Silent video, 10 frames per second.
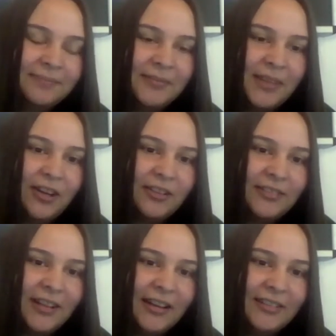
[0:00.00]
Yeah.
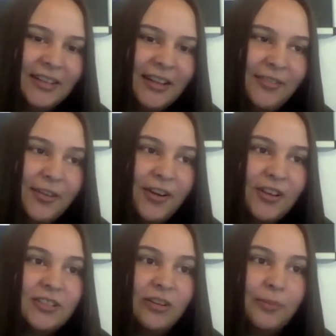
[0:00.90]
And if you
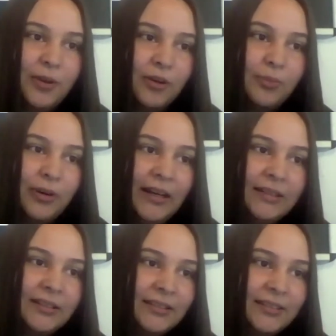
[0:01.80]
foster a pure
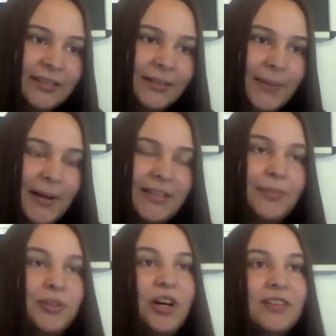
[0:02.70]
breed by some
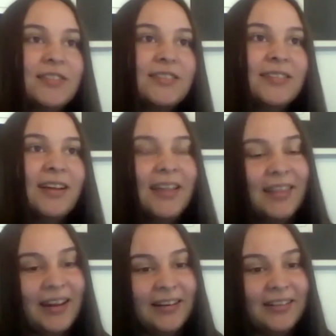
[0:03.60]
chance,
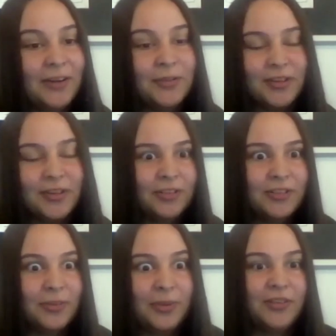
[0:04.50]
then they also go
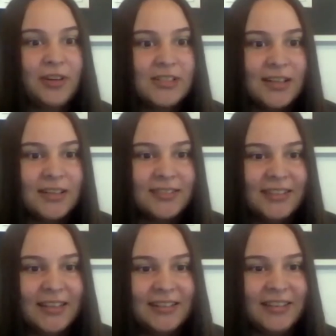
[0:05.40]
so much faster
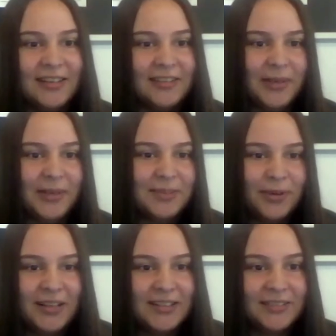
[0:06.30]
than the little mixed
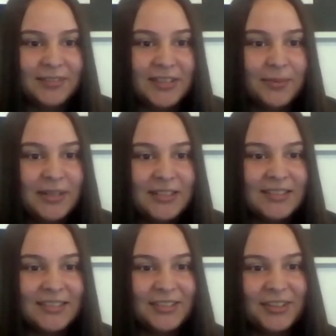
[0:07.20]
breeds for some
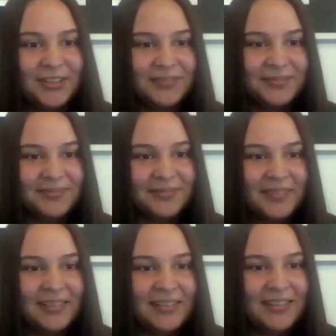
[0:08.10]
reason. So
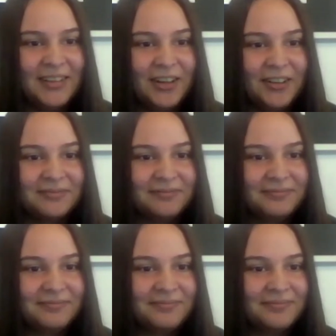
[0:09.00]
yeah.
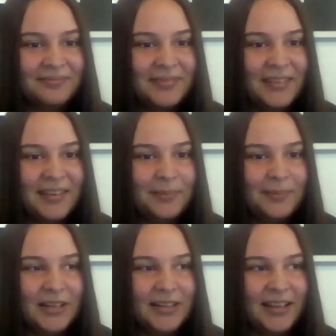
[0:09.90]

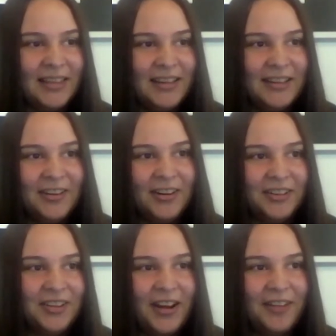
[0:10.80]
But I think you
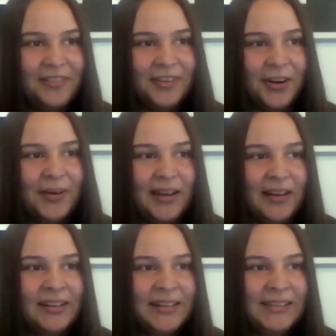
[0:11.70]
have to go
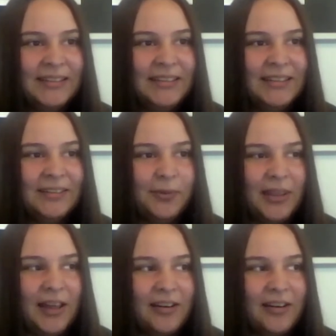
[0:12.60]
in without a